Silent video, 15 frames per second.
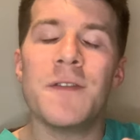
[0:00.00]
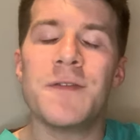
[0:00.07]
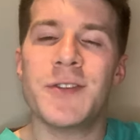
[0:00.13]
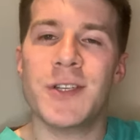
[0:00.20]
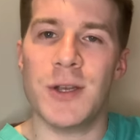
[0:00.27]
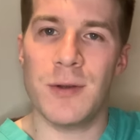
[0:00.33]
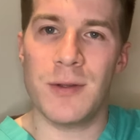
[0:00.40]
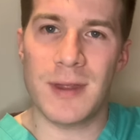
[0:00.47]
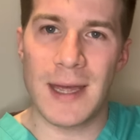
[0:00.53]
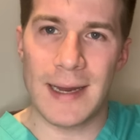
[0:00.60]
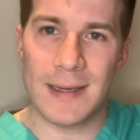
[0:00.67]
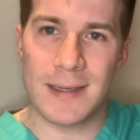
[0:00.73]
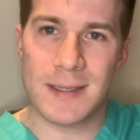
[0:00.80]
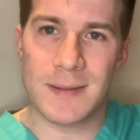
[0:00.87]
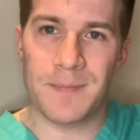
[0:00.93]
of two
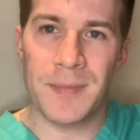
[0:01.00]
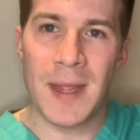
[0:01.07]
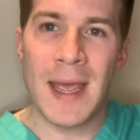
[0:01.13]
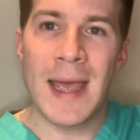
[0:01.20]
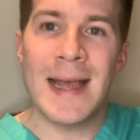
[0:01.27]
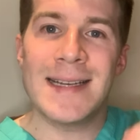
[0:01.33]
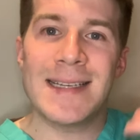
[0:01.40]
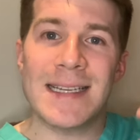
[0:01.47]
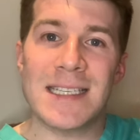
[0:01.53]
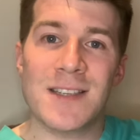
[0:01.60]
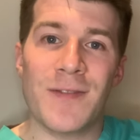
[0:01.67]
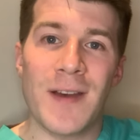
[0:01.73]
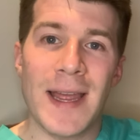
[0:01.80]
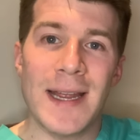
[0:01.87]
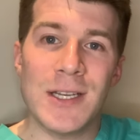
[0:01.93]
things:
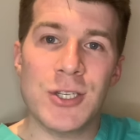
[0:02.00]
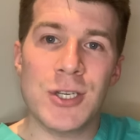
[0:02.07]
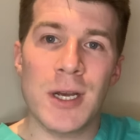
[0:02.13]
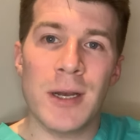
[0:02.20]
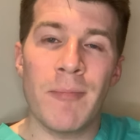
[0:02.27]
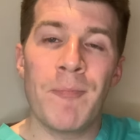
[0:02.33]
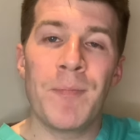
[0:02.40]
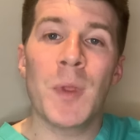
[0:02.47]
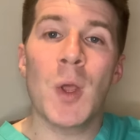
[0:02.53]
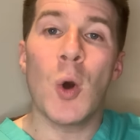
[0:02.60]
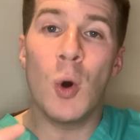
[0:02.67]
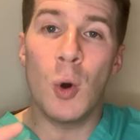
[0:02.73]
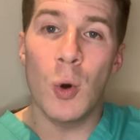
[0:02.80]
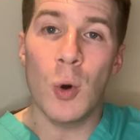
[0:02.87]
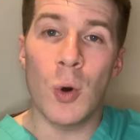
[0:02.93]
dysphagia
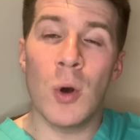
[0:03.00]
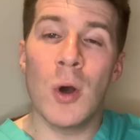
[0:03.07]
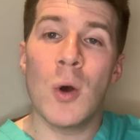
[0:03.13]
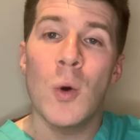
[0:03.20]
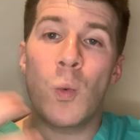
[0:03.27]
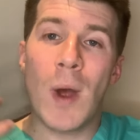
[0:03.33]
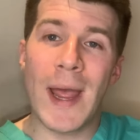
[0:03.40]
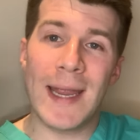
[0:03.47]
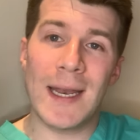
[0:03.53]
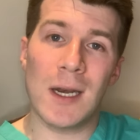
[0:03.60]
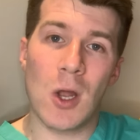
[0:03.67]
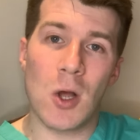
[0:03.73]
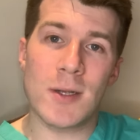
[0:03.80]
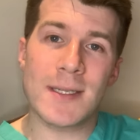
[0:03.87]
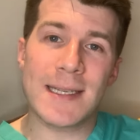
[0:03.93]
or weight
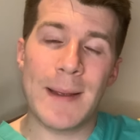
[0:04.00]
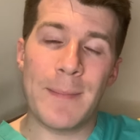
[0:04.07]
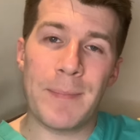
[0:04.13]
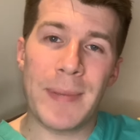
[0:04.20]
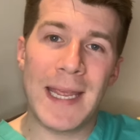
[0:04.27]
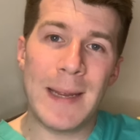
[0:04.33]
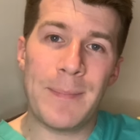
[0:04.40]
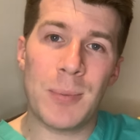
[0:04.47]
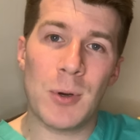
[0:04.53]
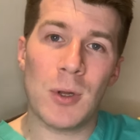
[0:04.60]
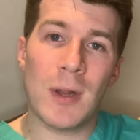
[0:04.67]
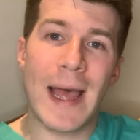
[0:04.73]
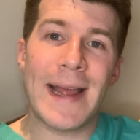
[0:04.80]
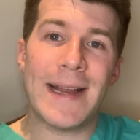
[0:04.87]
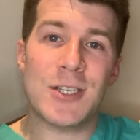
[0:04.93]
loss in
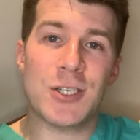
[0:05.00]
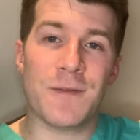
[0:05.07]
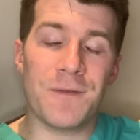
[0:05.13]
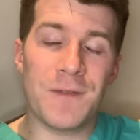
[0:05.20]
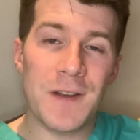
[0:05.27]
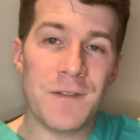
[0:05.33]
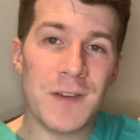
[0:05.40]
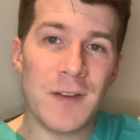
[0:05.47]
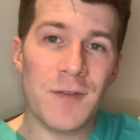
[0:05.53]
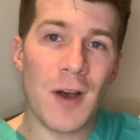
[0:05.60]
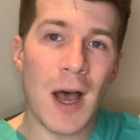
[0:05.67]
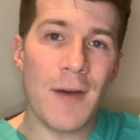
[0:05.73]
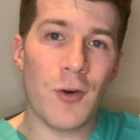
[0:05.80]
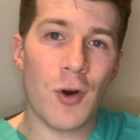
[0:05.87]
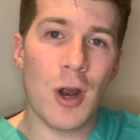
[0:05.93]
people aged
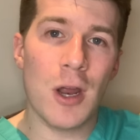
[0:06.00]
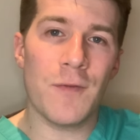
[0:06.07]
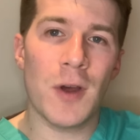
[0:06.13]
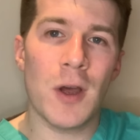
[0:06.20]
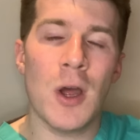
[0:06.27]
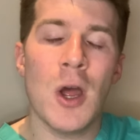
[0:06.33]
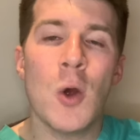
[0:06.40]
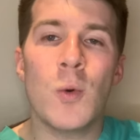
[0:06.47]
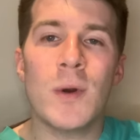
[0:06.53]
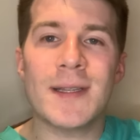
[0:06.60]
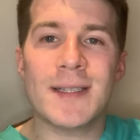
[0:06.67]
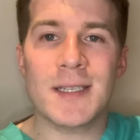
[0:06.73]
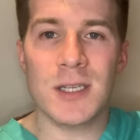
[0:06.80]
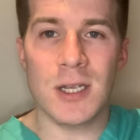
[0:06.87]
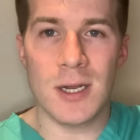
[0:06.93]
55 or over with
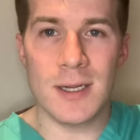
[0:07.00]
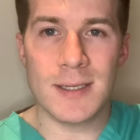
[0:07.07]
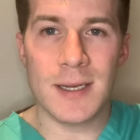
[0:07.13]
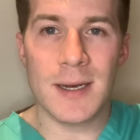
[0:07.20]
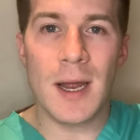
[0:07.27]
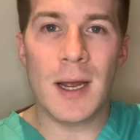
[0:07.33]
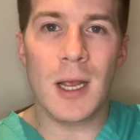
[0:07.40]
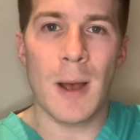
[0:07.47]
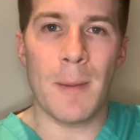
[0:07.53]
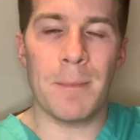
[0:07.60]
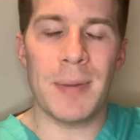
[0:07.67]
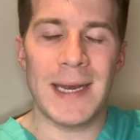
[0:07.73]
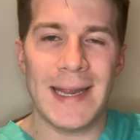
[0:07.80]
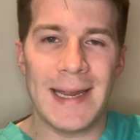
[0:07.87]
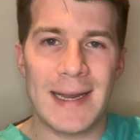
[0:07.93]
certain
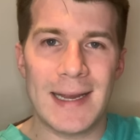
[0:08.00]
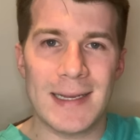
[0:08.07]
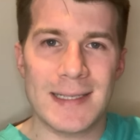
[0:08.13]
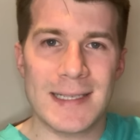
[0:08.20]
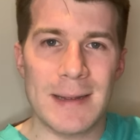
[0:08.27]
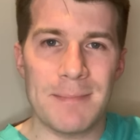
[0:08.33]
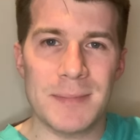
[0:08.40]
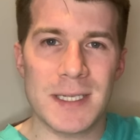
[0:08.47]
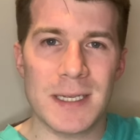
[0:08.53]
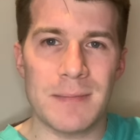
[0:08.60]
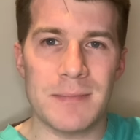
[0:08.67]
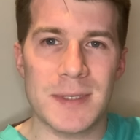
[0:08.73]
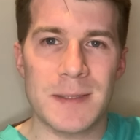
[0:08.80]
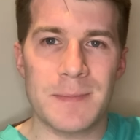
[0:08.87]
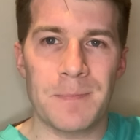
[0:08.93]
accompanying
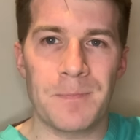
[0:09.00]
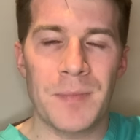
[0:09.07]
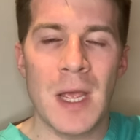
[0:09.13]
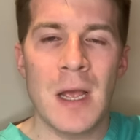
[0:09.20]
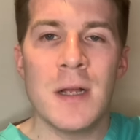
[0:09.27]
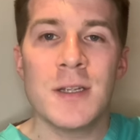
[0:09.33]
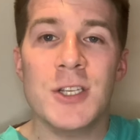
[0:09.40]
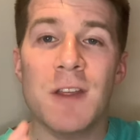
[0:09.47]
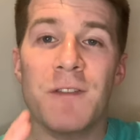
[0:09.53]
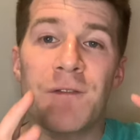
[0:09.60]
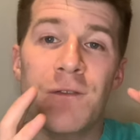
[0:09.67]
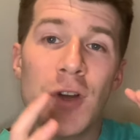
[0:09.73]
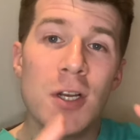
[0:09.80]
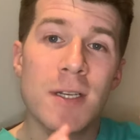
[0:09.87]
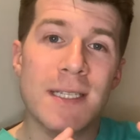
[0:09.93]
symptoms. So the
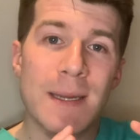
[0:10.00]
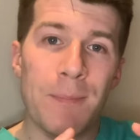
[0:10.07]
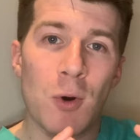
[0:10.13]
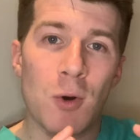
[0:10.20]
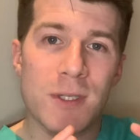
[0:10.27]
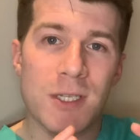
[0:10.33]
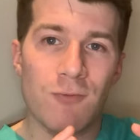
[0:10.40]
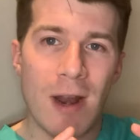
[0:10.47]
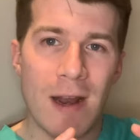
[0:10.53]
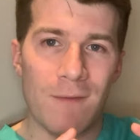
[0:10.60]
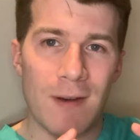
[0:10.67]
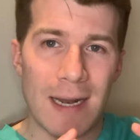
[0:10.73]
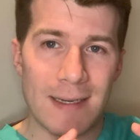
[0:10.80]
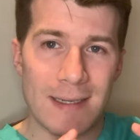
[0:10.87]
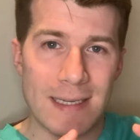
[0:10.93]
first important red
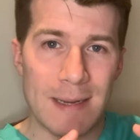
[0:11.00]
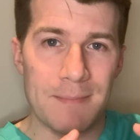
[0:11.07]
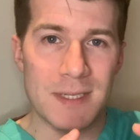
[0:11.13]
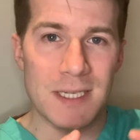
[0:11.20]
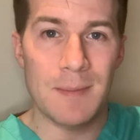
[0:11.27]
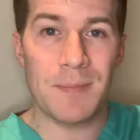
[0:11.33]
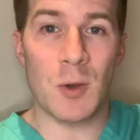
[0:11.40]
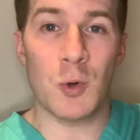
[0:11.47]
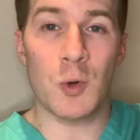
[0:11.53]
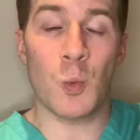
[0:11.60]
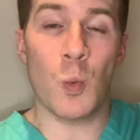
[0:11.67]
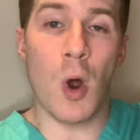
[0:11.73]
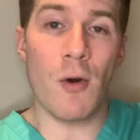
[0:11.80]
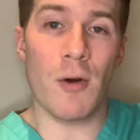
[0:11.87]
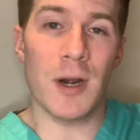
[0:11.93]
flag symptom that would
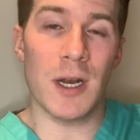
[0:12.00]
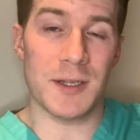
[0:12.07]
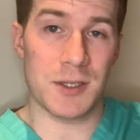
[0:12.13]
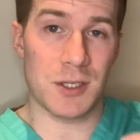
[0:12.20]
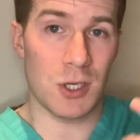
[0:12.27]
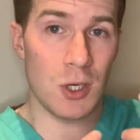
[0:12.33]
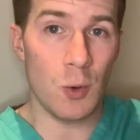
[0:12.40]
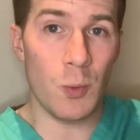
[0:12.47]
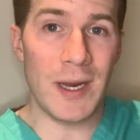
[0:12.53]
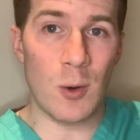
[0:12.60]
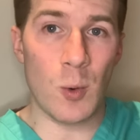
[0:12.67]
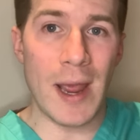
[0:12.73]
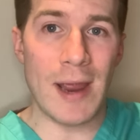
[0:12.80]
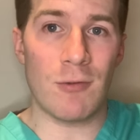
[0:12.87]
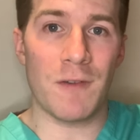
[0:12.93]
warrant a 2 week
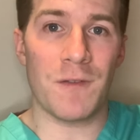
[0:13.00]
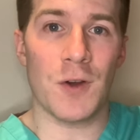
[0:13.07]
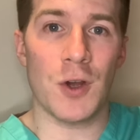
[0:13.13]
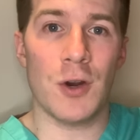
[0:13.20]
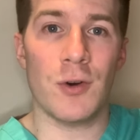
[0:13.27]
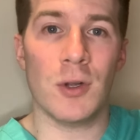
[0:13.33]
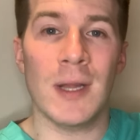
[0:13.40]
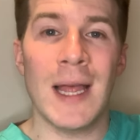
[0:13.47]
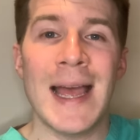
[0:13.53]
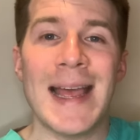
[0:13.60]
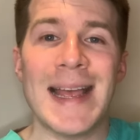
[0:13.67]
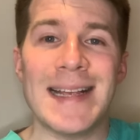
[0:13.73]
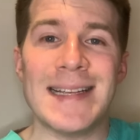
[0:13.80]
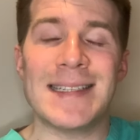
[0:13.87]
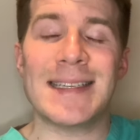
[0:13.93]
wait referral
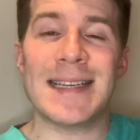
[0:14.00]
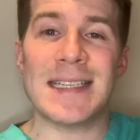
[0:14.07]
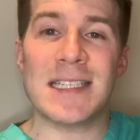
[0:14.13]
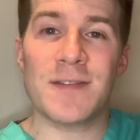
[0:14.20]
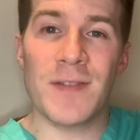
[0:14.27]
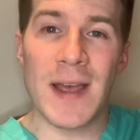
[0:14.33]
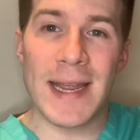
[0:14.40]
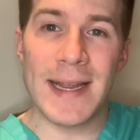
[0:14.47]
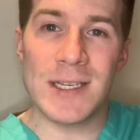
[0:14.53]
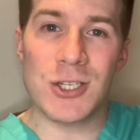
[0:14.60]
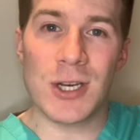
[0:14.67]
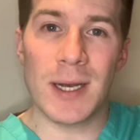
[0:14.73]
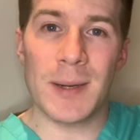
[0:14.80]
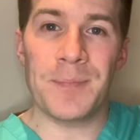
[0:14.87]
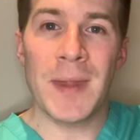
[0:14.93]
is
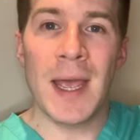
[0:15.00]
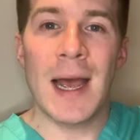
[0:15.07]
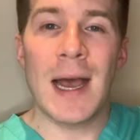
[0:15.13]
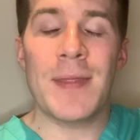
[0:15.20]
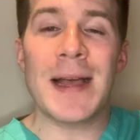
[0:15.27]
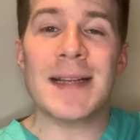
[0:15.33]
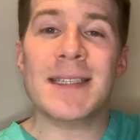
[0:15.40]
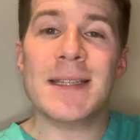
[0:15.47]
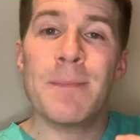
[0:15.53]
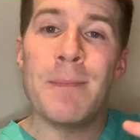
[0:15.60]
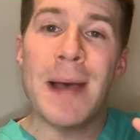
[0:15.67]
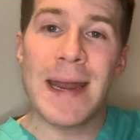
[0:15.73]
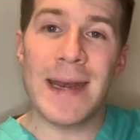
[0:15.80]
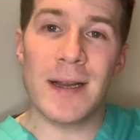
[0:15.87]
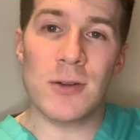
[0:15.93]
dysphagia, and that's the
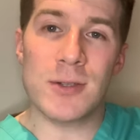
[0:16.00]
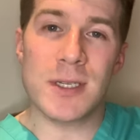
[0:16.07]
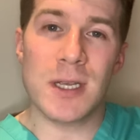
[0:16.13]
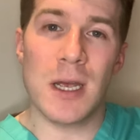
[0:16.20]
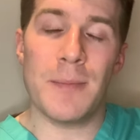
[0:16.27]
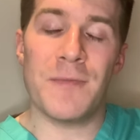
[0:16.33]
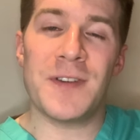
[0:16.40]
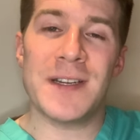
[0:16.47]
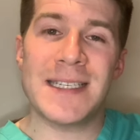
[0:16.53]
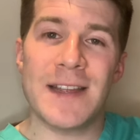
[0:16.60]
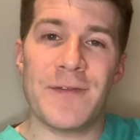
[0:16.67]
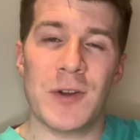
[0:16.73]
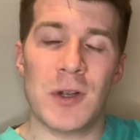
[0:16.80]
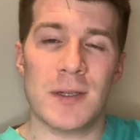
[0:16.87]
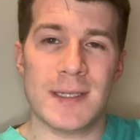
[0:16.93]
medical term for
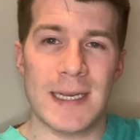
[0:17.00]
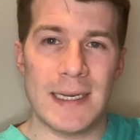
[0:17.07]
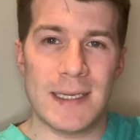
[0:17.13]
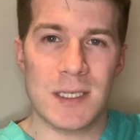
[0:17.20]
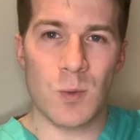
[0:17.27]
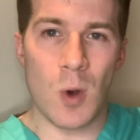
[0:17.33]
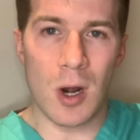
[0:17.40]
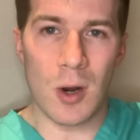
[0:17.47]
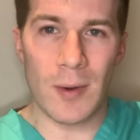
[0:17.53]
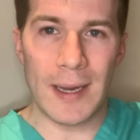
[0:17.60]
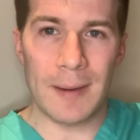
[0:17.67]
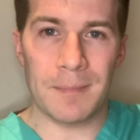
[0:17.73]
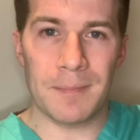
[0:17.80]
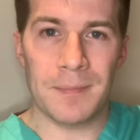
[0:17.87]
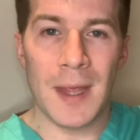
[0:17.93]
difficulty
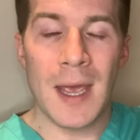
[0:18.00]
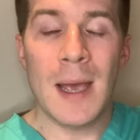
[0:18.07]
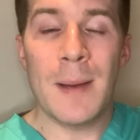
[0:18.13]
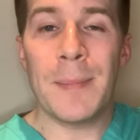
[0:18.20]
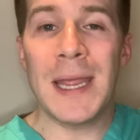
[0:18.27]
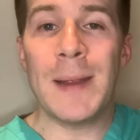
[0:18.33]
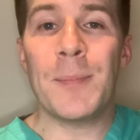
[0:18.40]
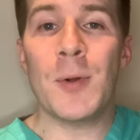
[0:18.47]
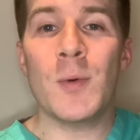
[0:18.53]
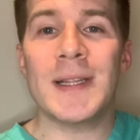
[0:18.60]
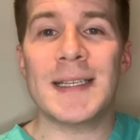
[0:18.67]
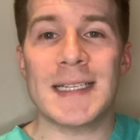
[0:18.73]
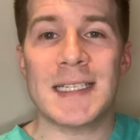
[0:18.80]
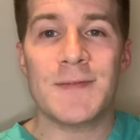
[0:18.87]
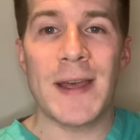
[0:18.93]
swallowing. People
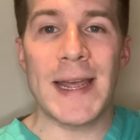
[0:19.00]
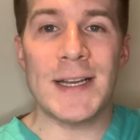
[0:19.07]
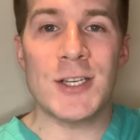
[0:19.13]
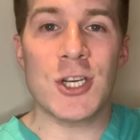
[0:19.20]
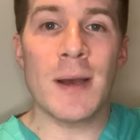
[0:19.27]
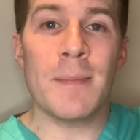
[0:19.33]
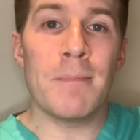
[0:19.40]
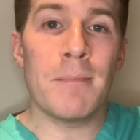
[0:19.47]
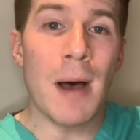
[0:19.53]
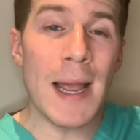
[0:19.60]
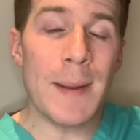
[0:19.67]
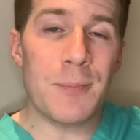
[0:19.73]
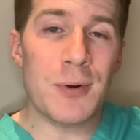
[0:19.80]
with dysphagia might